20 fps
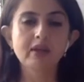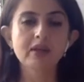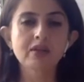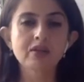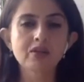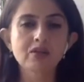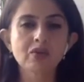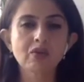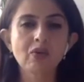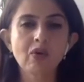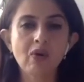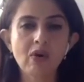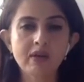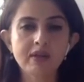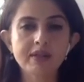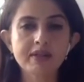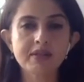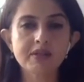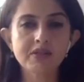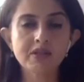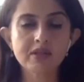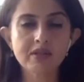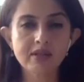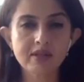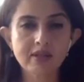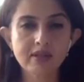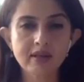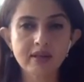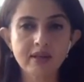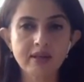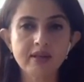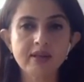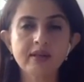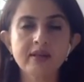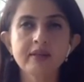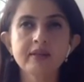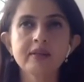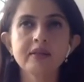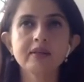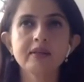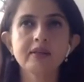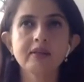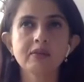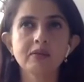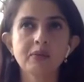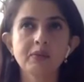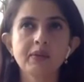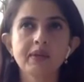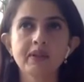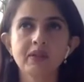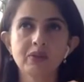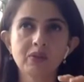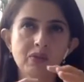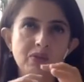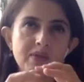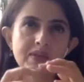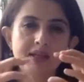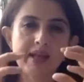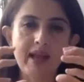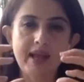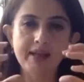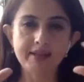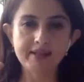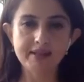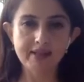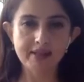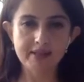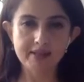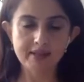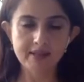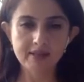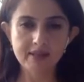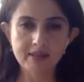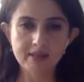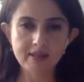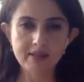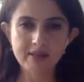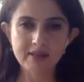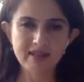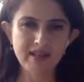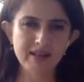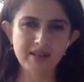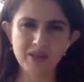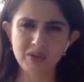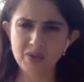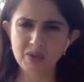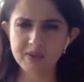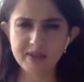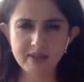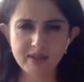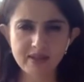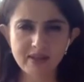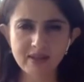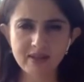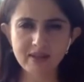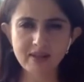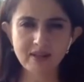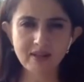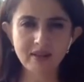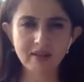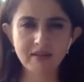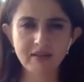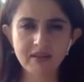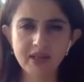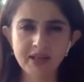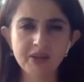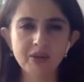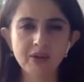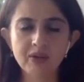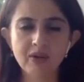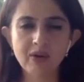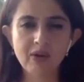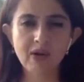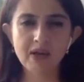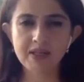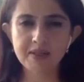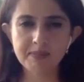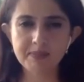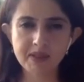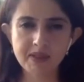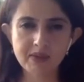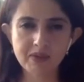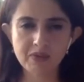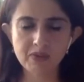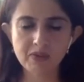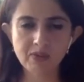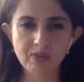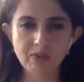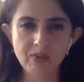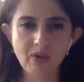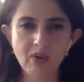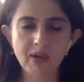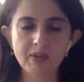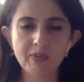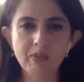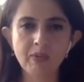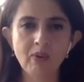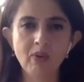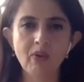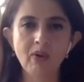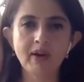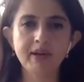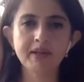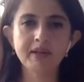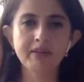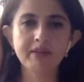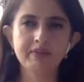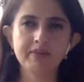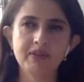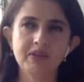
So oxygen cylinder with those accessories like you see in a regular hospital room or ward,